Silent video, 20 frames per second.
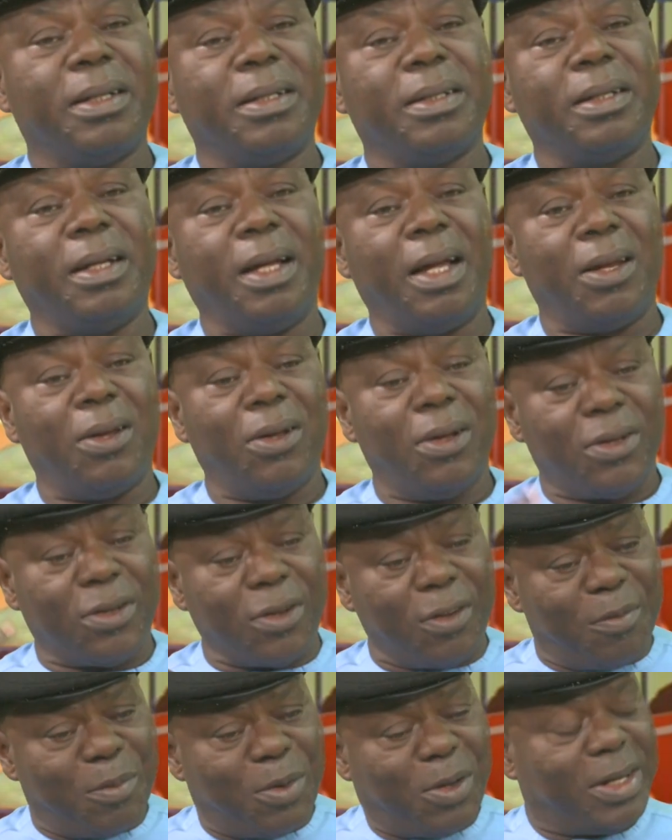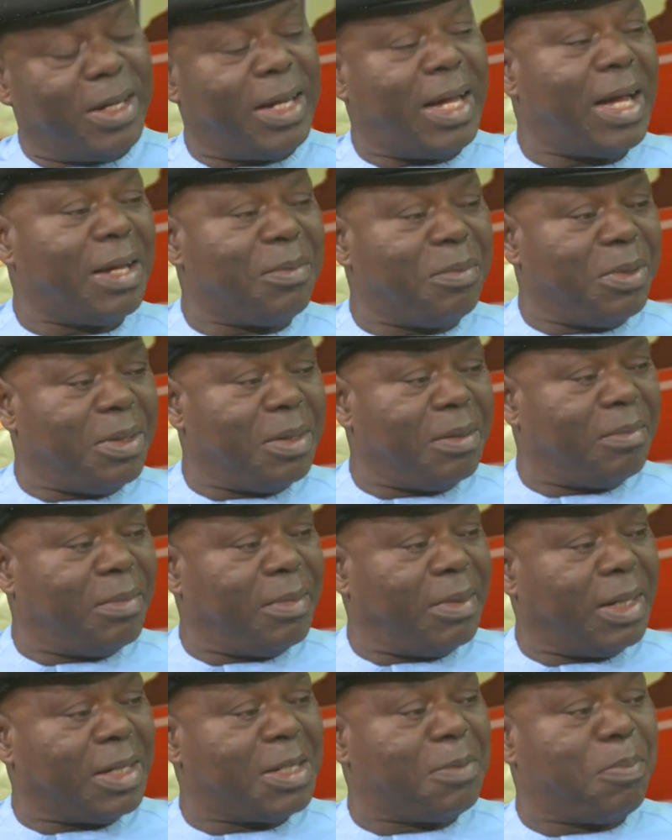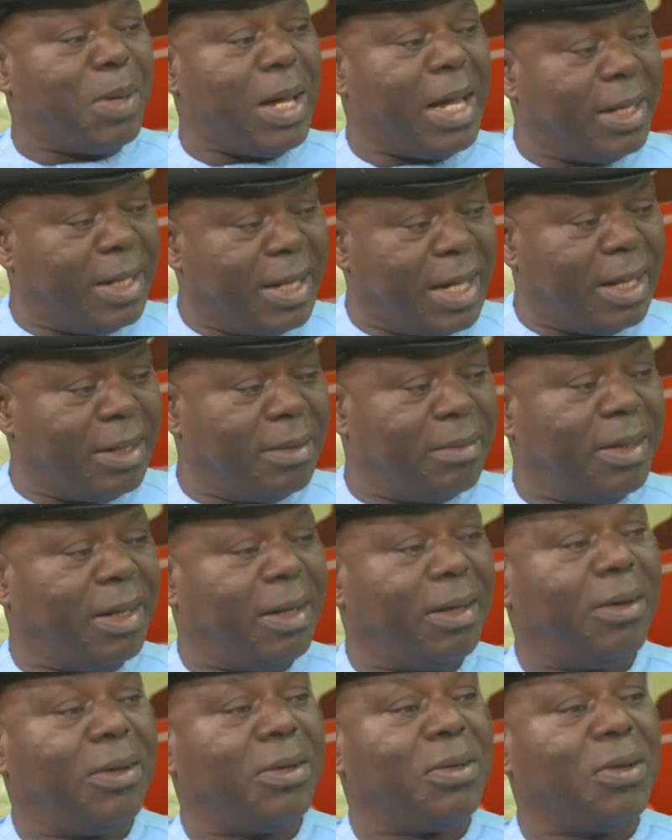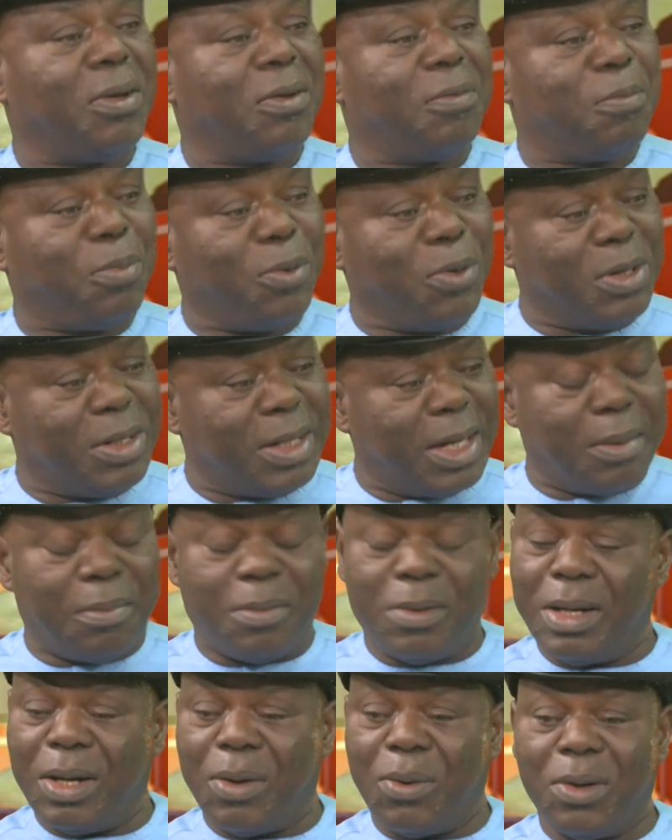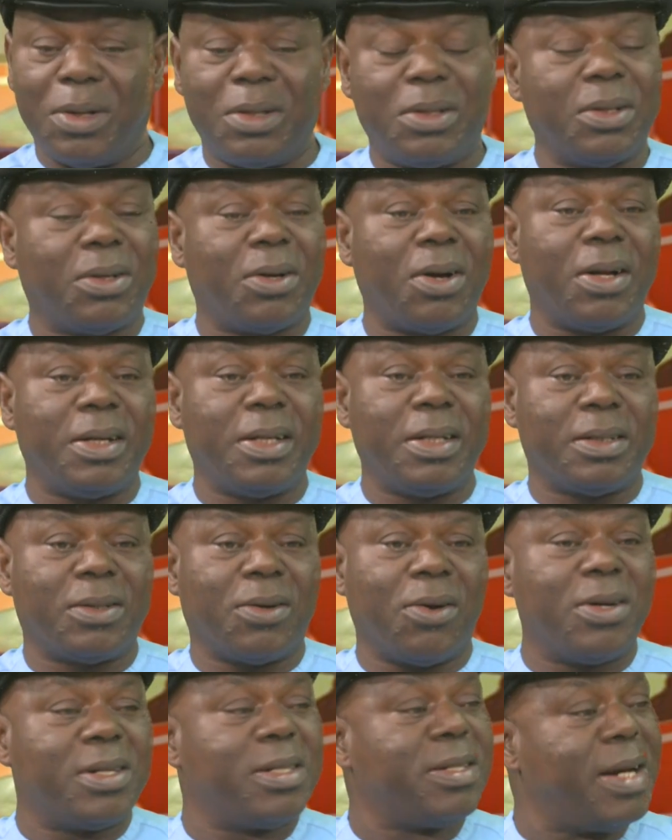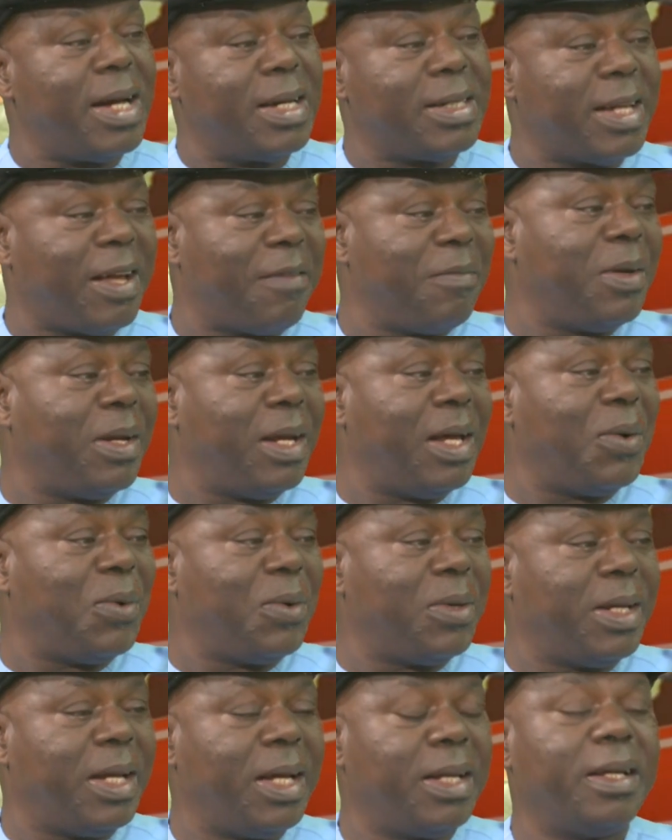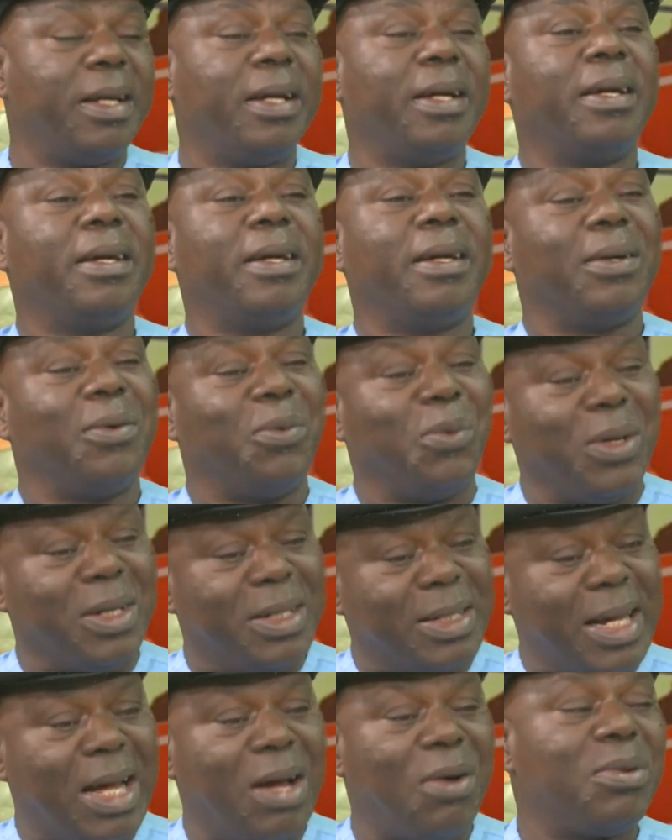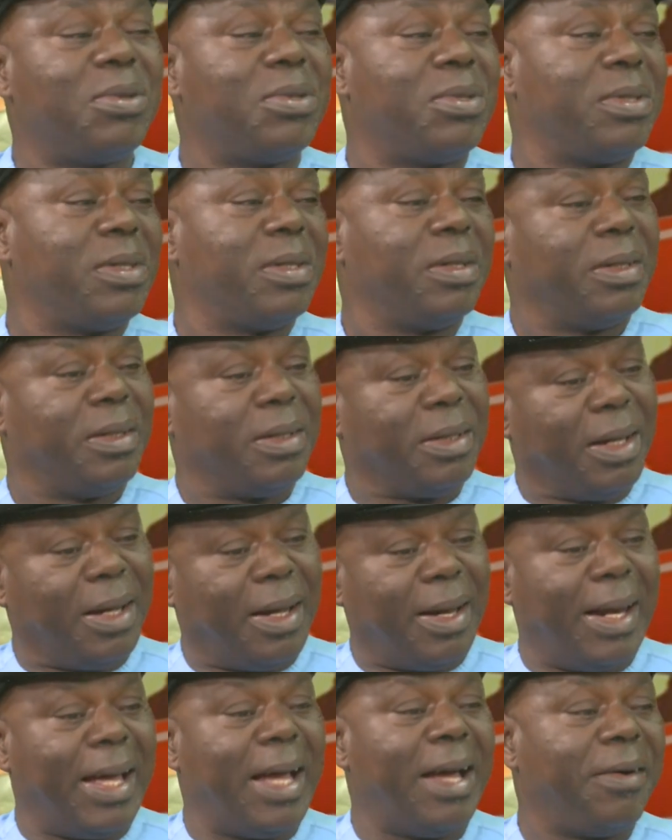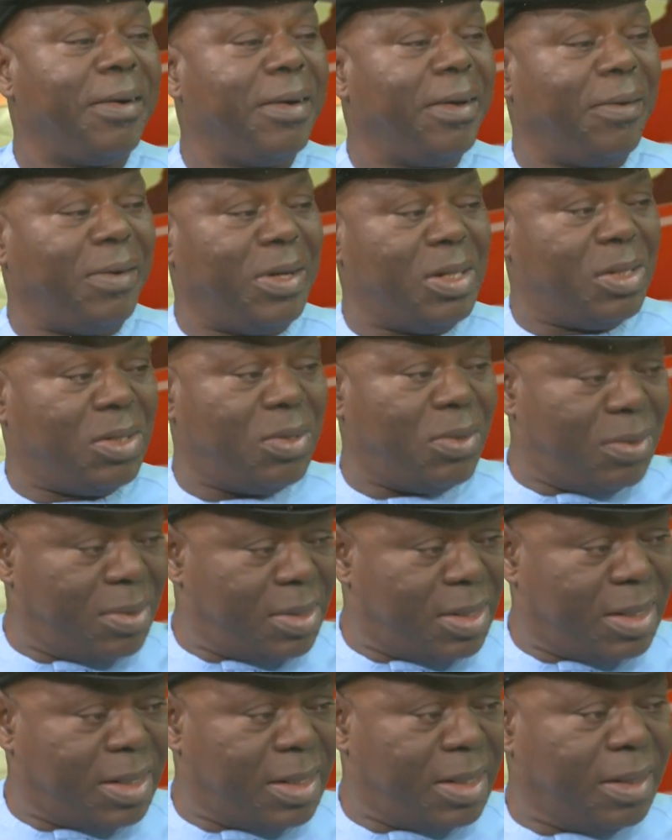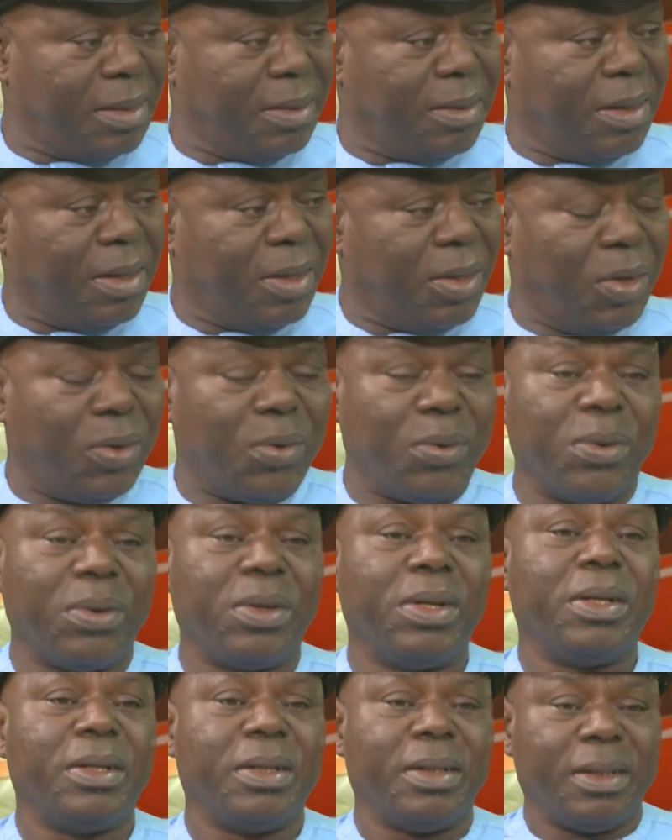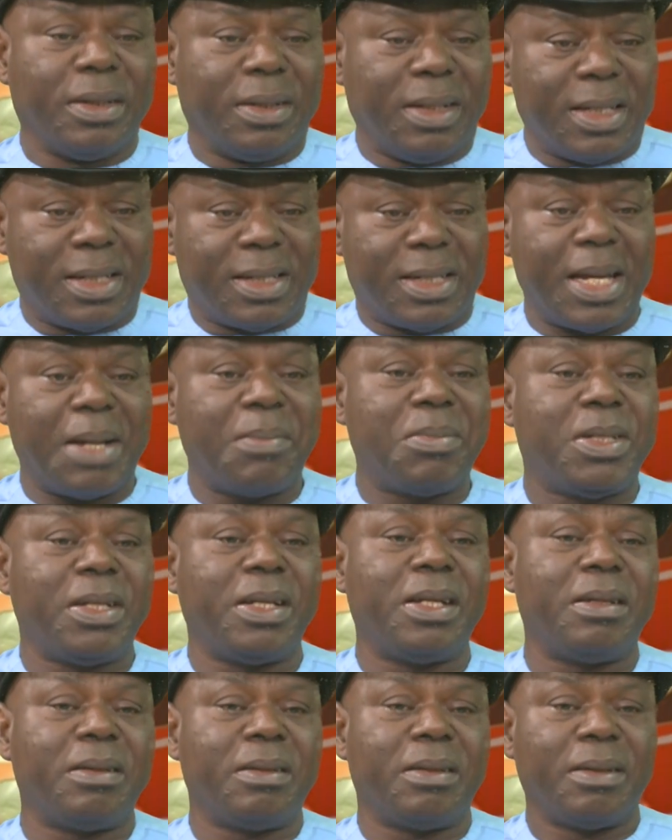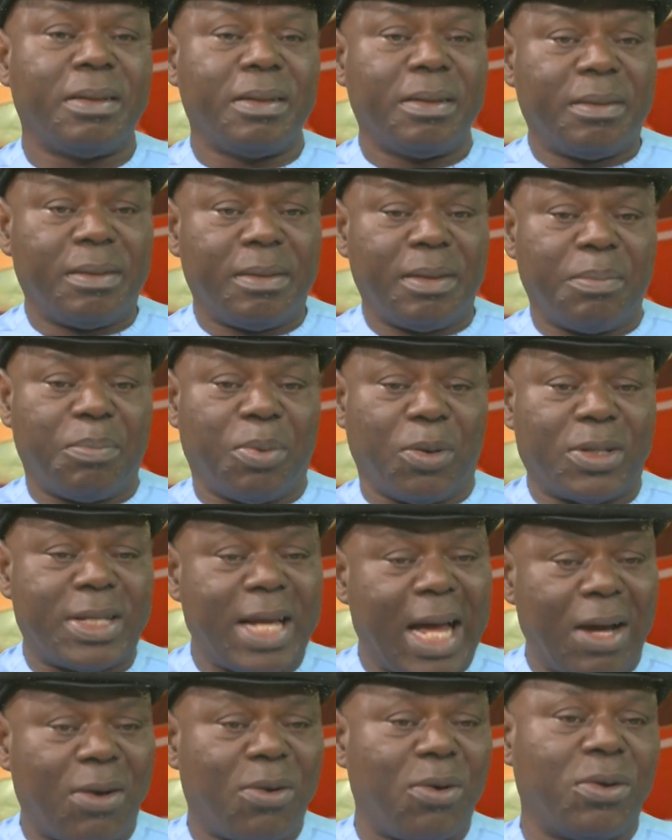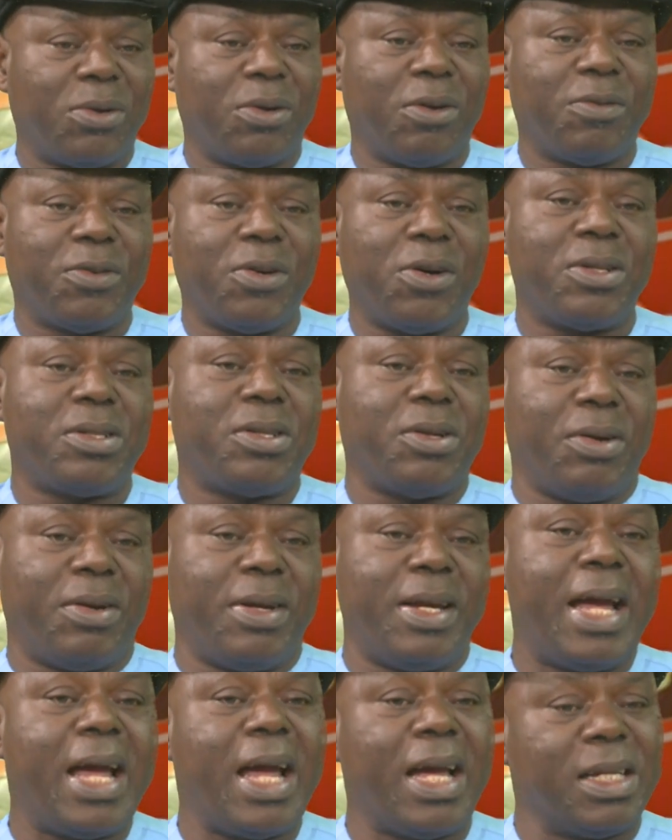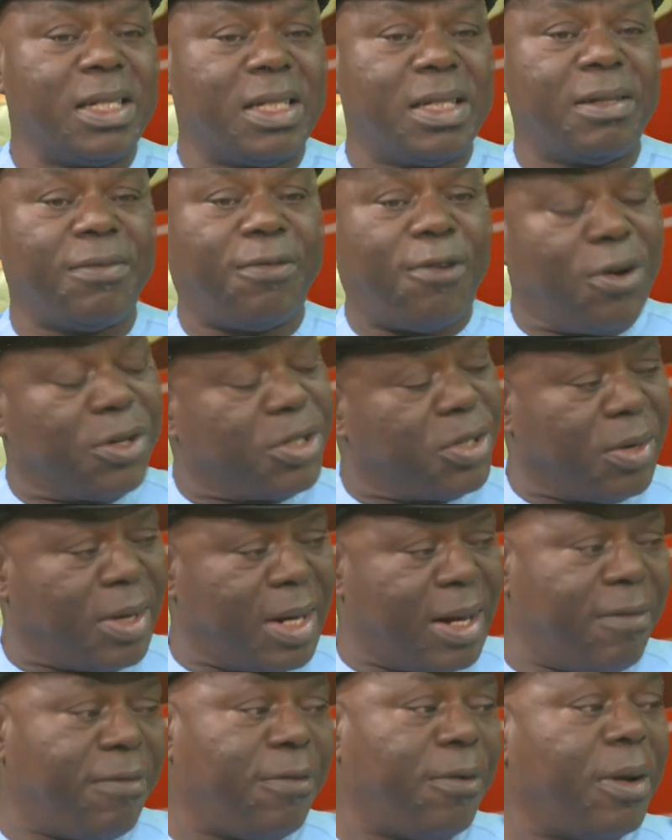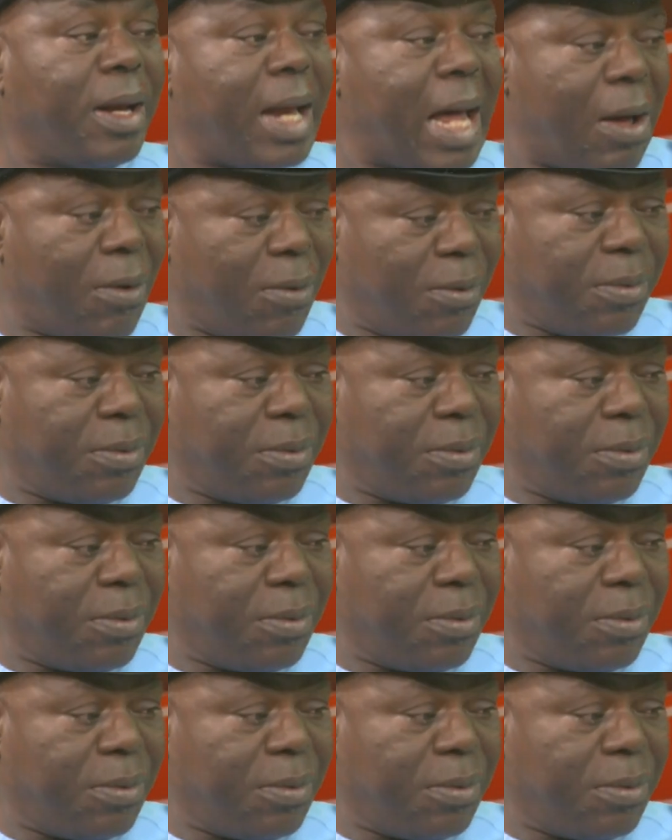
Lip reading: A lot of money has been expended, a lot of contracts have been awarded without glaring results. The same thing, Port Harcourt, of course, Onne is functional for now,